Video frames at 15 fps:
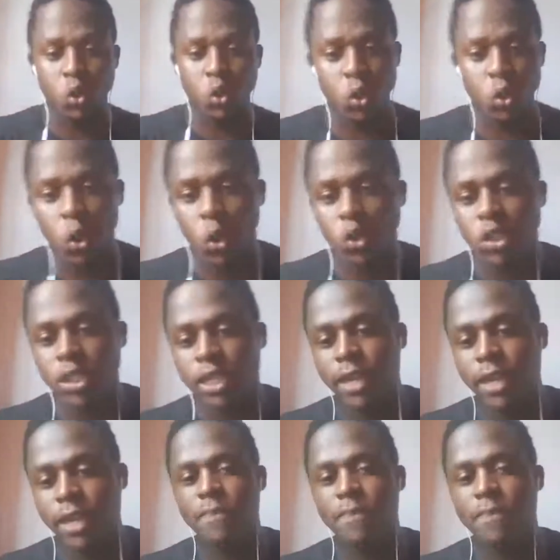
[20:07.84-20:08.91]
Because
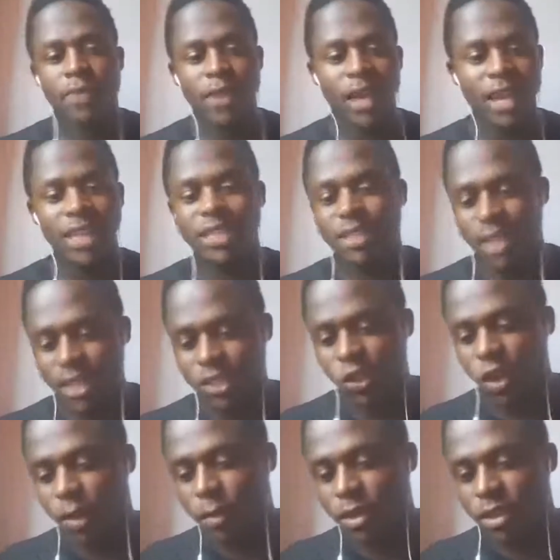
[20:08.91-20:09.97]
let's talk
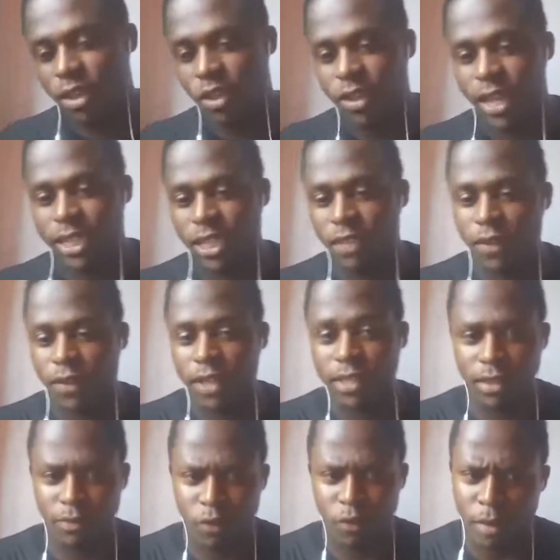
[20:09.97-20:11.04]
about the United fans
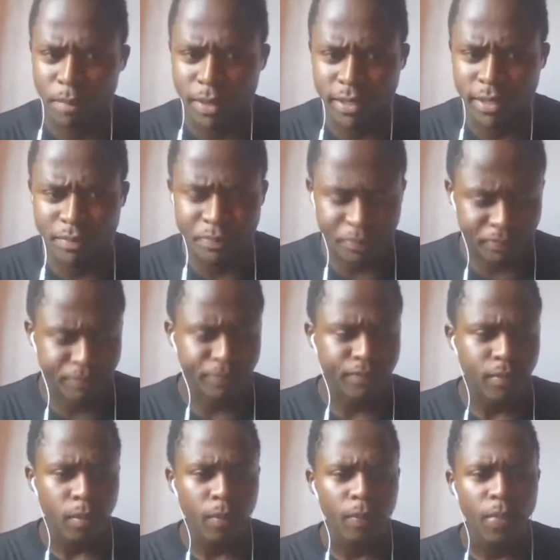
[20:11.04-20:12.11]
for a bit.
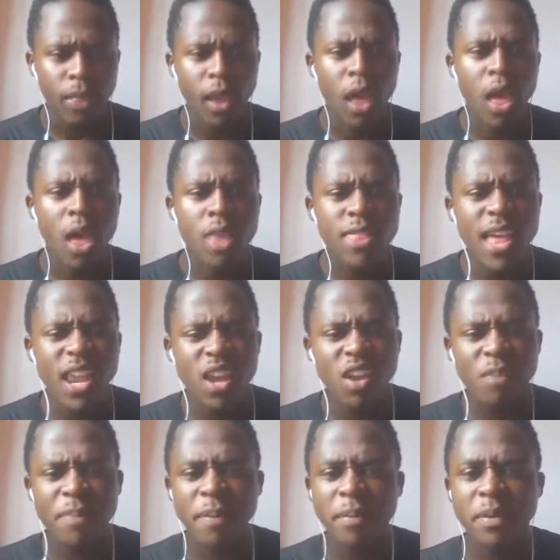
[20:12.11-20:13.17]
There are a lot of
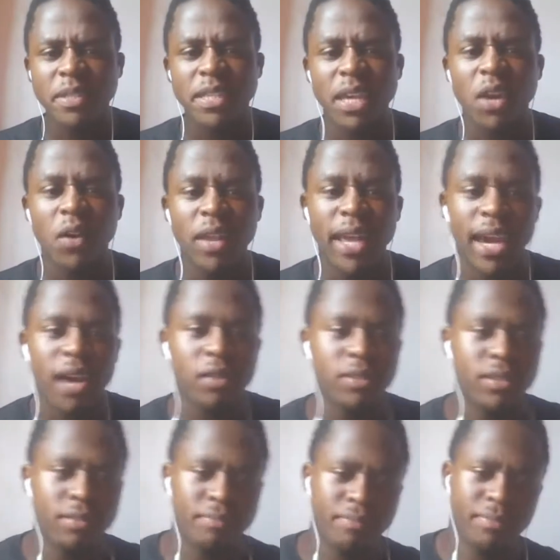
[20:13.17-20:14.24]
people saying Ole out.
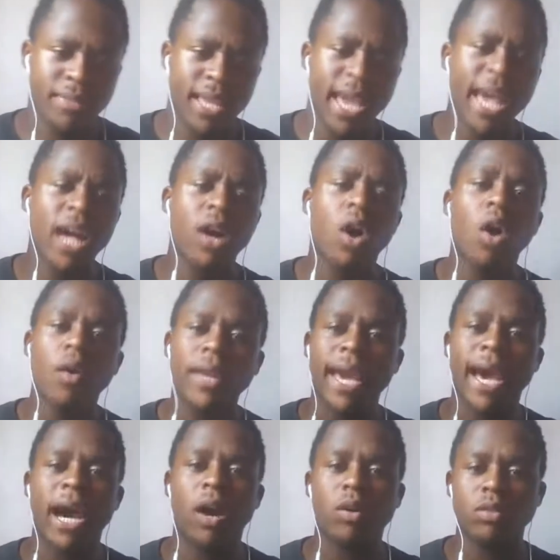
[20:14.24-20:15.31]
Ole
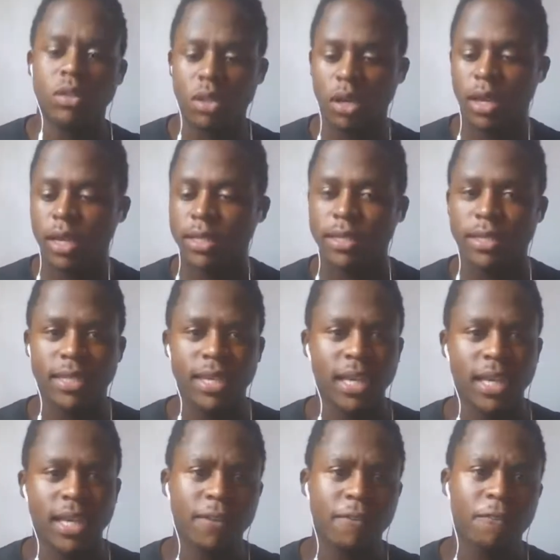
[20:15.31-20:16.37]
out is just a
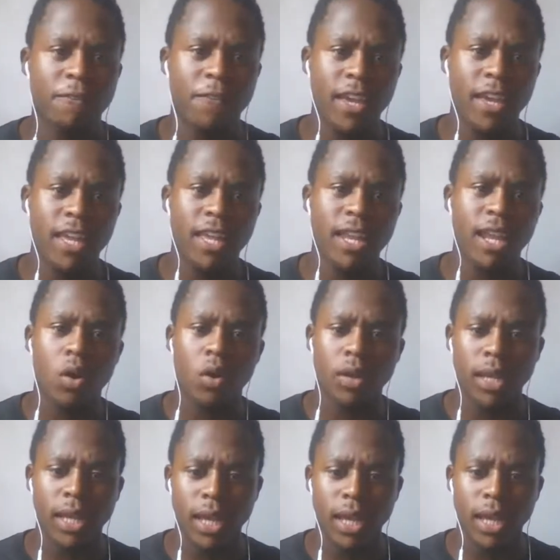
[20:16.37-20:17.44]
failure. Ole
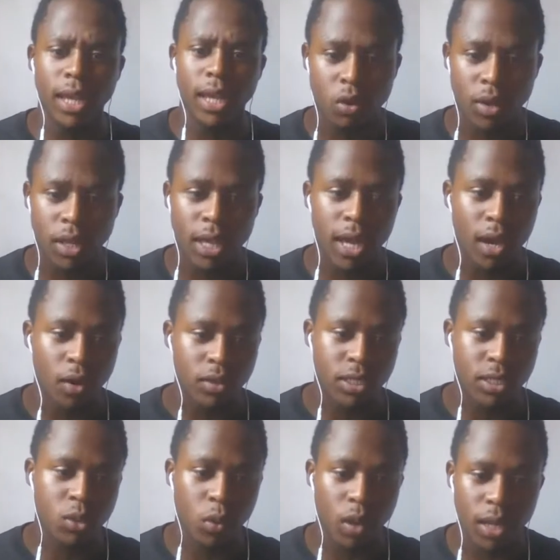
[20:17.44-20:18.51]
out, and
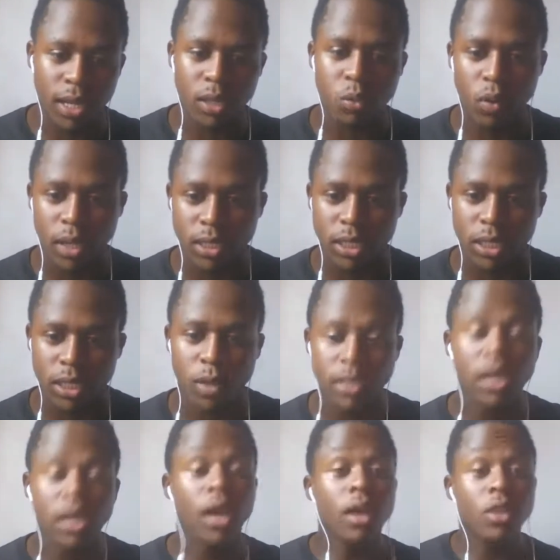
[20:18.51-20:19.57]
what and what and what.
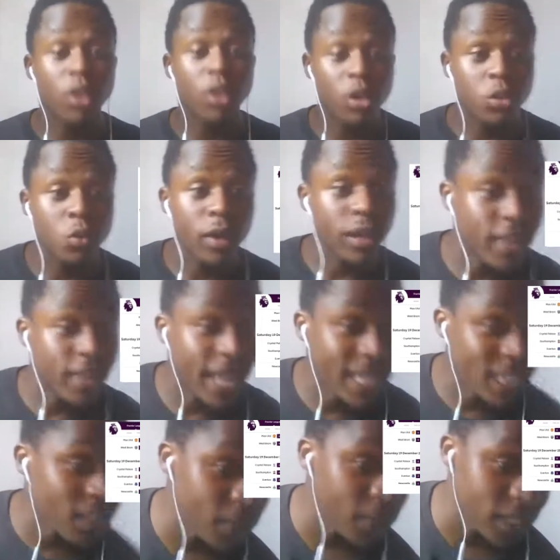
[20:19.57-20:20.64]
Those were United
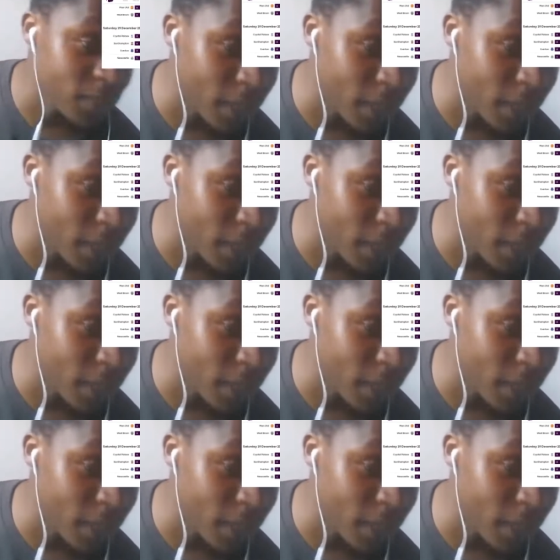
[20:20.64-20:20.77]
fans, by the way.